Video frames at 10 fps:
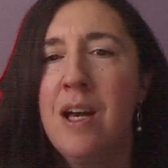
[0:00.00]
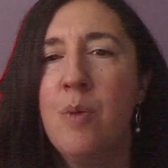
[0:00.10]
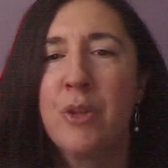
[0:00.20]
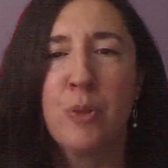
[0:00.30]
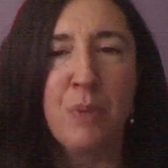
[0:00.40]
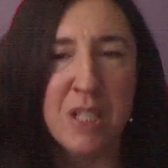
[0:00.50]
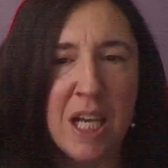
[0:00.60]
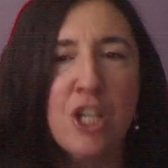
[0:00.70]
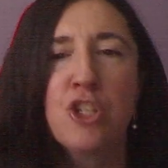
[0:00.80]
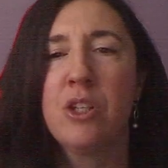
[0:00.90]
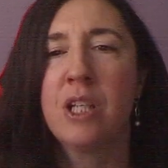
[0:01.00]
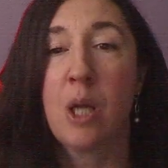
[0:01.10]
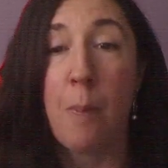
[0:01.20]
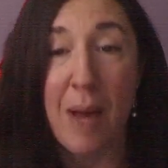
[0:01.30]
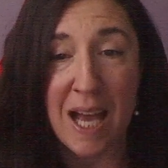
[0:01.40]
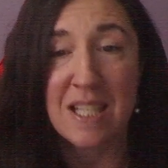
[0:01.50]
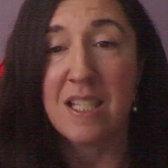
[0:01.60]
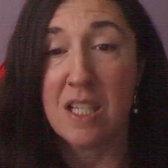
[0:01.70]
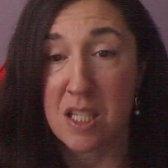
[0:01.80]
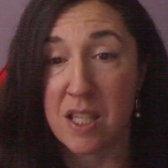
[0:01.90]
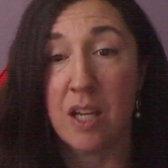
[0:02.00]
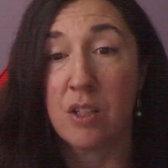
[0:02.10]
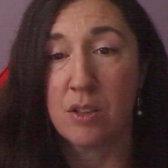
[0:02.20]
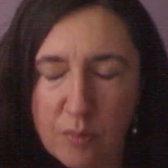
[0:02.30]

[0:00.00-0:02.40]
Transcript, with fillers: but the potential and the capacity is there.